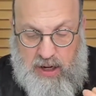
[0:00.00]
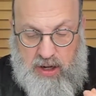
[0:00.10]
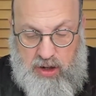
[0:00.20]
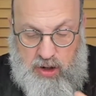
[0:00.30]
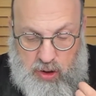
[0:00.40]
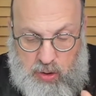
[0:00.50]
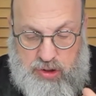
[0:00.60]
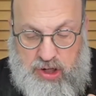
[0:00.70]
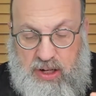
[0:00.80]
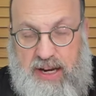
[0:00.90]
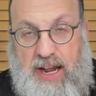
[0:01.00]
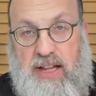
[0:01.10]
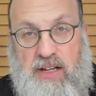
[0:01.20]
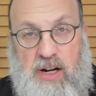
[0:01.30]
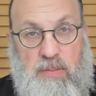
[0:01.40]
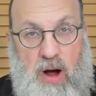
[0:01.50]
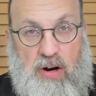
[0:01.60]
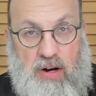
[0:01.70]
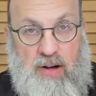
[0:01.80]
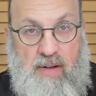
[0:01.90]
usually in the
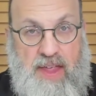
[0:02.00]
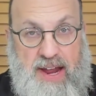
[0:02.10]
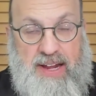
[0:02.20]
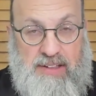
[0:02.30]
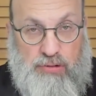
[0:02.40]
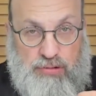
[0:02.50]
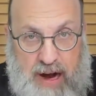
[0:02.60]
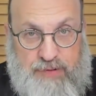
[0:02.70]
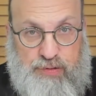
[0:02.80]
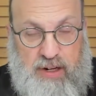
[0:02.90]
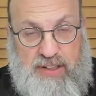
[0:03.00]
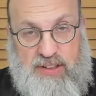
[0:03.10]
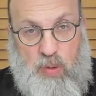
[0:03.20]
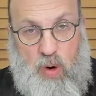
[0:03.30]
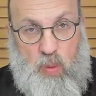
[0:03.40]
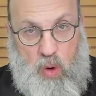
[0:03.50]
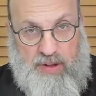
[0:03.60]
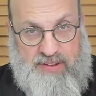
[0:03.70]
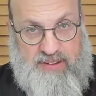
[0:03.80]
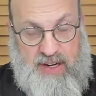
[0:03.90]
Gemara, is a reference to a
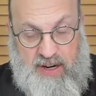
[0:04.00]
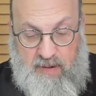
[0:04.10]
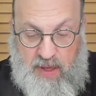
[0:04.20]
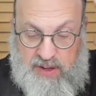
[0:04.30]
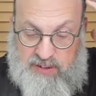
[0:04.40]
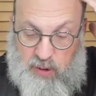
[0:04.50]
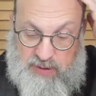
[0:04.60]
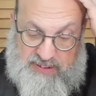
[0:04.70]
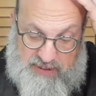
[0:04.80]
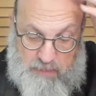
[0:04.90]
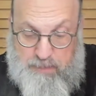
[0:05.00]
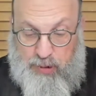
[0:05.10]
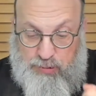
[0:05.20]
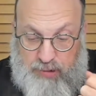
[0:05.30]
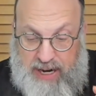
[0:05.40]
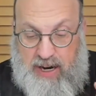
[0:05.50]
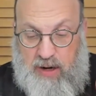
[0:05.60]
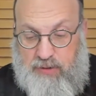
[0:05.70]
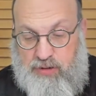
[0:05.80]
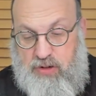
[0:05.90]
walled city. So a simple reading
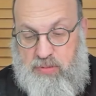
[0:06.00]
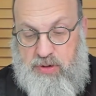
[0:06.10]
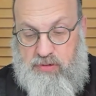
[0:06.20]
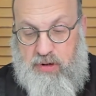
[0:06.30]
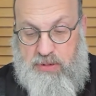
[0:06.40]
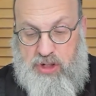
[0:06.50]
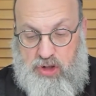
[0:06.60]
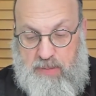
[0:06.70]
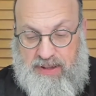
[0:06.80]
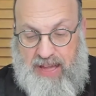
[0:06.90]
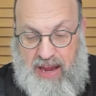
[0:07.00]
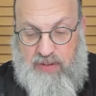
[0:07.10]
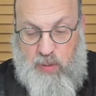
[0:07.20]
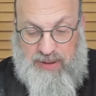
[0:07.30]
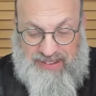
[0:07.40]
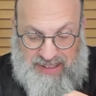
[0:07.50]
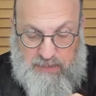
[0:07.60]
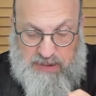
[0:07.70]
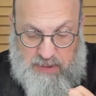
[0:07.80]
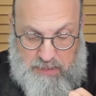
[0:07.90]
of Rabbi Yehoshua and Levi would
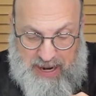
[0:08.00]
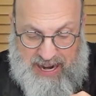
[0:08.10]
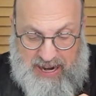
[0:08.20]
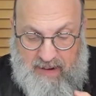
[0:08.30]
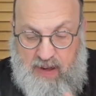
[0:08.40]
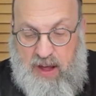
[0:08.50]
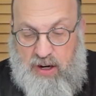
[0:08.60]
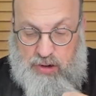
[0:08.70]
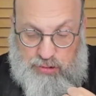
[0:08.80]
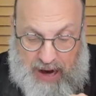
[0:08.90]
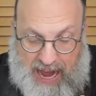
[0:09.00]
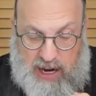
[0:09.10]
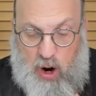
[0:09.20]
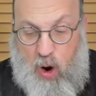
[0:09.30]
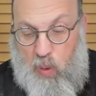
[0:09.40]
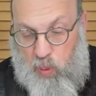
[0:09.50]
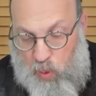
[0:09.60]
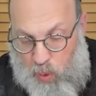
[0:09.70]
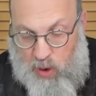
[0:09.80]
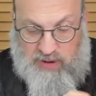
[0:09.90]
seem to be krach, a
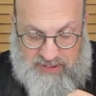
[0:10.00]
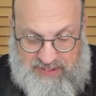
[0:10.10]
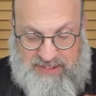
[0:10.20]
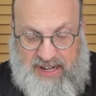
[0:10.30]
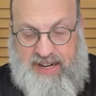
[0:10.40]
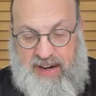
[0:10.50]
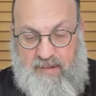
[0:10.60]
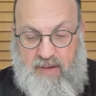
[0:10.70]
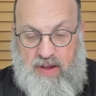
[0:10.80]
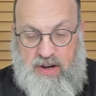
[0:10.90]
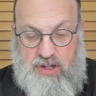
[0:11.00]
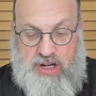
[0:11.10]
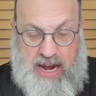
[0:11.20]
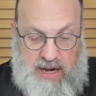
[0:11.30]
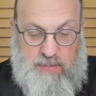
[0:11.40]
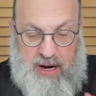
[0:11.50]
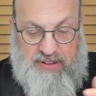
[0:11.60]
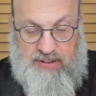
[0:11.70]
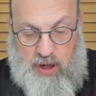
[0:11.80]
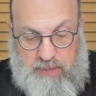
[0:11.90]
walled city. She'ein by
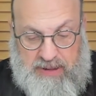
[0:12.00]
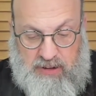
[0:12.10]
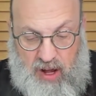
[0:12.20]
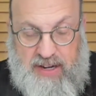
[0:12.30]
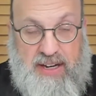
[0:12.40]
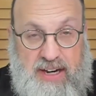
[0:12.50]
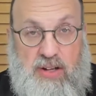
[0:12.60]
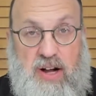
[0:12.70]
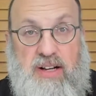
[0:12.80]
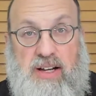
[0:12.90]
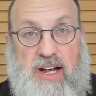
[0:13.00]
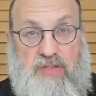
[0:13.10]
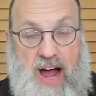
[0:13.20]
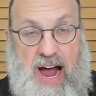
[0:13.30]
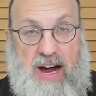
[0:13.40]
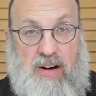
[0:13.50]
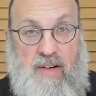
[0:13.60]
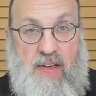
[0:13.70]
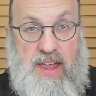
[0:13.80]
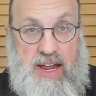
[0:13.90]
asar batlanin nidoin kikvar.
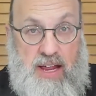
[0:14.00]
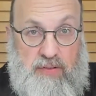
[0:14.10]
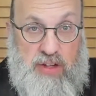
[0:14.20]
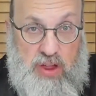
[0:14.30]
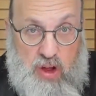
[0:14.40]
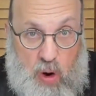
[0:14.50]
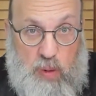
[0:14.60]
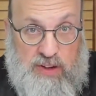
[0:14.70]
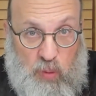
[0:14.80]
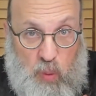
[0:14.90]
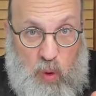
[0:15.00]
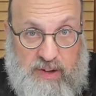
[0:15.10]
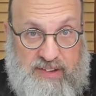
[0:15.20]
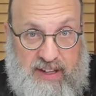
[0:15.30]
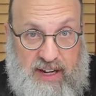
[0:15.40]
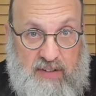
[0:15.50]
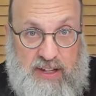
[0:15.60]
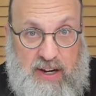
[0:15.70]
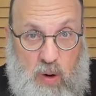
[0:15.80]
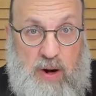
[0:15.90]
Even though it's a walled city, if
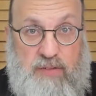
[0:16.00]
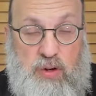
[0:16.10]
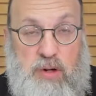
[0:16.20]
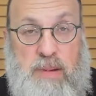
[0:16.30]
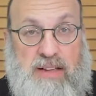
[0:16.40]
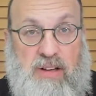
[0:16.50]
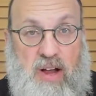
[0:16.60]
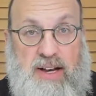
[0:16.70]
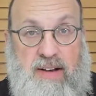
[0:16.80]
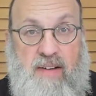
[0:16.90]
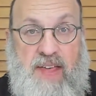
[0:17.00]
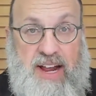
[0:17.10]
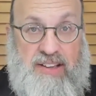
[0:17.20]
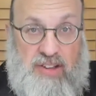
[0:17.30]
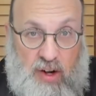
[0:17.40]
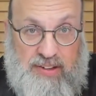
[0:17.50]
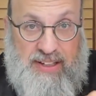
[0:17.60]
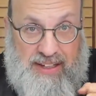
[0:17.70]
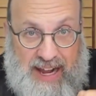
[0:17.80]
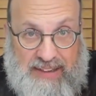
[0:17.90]
they don't have yud batlanin, it
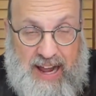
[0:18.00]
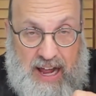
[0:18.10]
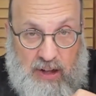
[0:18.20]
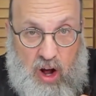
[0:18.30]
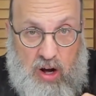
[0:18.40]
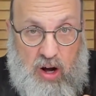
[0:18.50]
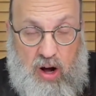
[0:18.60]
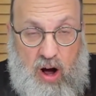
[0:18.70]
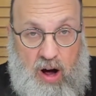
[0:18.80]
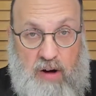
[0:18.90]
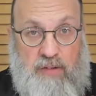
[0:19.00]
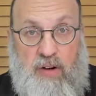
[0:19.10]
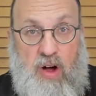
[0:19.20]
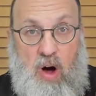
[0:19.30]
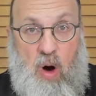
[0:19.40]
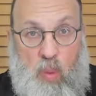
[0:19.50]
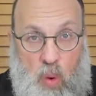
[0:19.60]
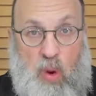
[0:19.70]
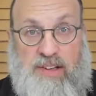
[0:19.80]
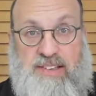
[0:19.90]
doesn't get the halacha of a
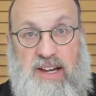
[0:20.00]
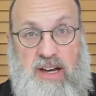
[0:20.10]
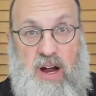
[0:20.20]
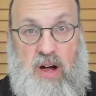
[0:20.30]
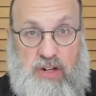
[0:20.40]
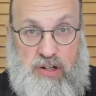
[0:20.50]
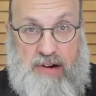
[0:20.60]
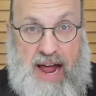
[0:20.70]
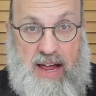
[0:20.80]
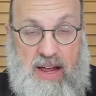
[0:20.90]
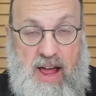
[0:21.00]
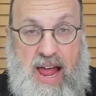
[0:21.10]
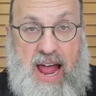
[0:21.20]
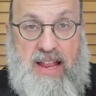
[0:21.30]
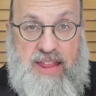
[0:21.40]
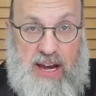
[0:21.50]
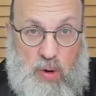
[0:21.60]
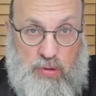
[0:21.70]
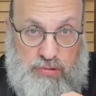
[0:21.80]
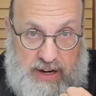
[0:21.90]
walled city, of a krach, and they
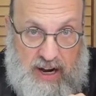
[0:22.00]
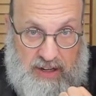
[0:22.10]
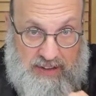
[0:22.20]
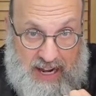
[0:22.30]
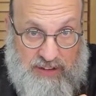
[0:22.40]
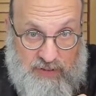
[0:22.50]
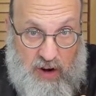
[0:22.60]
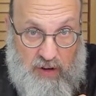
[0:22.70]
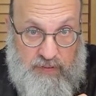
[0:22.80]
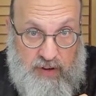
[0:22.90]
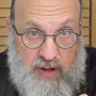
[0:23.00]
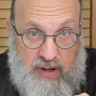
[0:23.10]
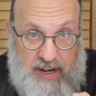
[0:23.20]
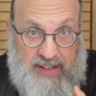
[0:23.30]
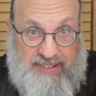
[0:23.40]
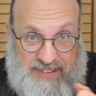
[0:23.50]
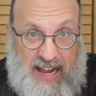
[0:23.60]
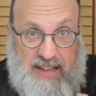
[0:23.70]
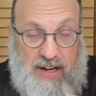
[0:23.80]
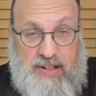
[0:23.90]
don't read on tesvav.
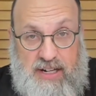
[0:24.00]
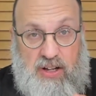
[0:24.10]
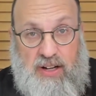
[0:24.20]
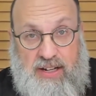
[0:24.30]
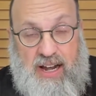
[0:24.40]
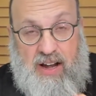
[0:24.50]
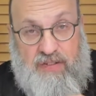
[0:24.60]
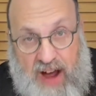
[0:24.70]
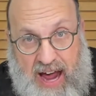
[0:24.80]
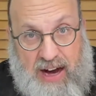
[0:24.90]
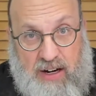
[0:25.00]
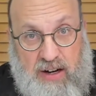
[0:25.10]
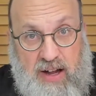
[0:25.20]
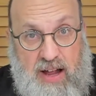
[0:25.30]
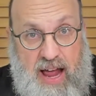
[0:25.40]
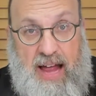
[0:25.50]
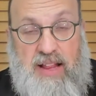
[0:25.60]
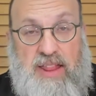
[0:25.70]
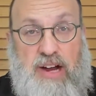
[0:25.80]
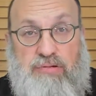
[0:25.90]
Instead, they're nidoin kikvar,
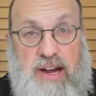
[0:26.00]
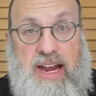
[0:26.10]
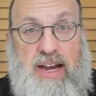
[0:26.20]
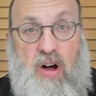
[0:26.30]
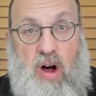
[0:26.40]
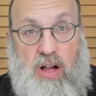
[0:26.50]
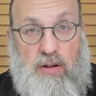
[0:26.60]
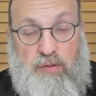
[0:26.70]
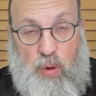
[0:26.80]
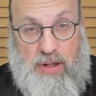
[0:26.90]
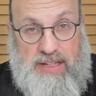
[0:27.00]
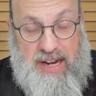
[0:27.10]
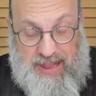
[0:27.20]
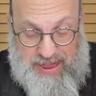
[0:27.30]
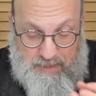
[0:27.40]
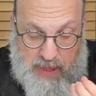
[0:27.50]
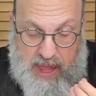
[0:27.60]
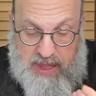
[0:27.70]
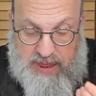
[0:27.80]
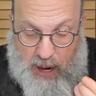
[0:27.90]
and they read on the 14th.
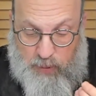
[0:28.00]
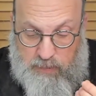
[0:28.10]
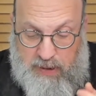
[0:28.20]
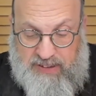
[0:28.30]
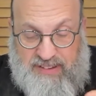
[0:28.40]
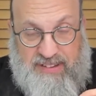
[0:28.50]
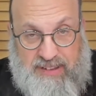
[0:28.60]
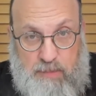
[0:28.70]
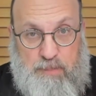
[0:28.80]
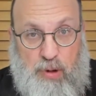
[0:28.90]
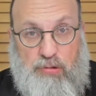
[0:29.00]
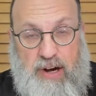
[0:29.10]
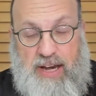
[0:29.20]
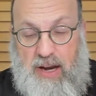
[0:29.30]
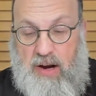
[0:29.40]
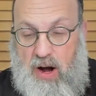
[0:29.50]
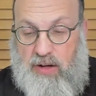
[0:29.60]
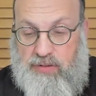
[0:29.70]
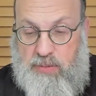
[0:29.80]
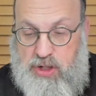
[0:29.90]
That would be a simple reading
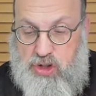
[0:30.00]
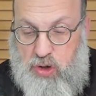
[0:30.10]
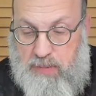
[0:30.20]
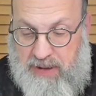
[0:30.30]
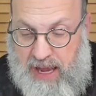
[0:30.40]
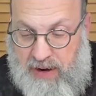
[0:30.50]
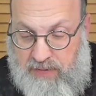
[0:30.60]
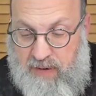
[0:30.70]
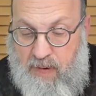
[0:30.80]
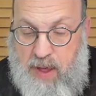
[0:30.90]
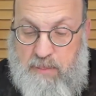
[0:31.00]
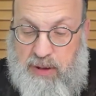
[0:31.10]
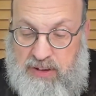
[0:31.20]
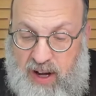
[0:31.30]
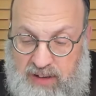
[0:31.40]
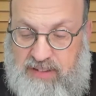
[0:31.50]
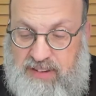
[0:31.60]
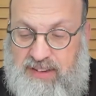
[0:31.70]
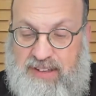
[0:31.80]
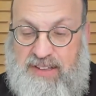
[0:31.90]
of Rabbi Yehoshua ben Levi. But Taisus
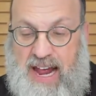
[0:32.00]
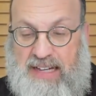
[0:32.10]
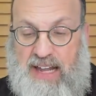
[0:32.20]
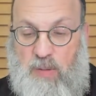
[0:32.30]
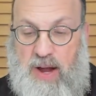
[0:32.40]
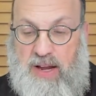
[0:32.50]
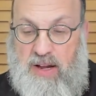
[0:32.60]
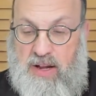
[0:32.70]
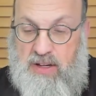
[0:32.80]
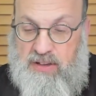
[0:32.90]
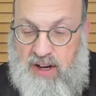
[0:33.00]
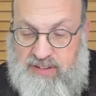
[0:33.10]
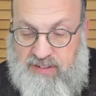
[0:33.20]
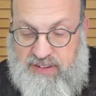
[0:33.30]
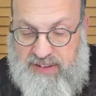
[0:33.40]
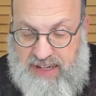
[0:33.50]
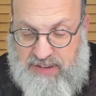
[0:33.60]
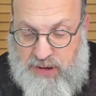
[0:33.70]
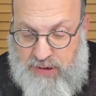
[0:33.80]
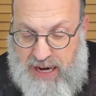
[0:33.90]
says not that way. Taisus says,
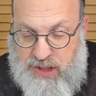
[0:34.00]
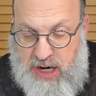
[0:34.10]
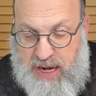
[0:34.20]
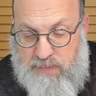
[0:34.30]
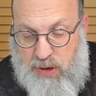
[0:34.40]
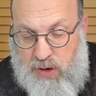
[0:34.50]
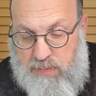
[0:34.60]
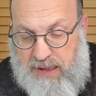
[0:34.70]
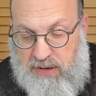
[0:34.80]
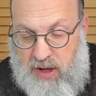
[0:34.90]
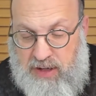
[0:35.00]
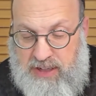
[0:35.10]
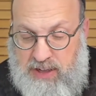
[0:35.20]
"Krach she'en bayud batlan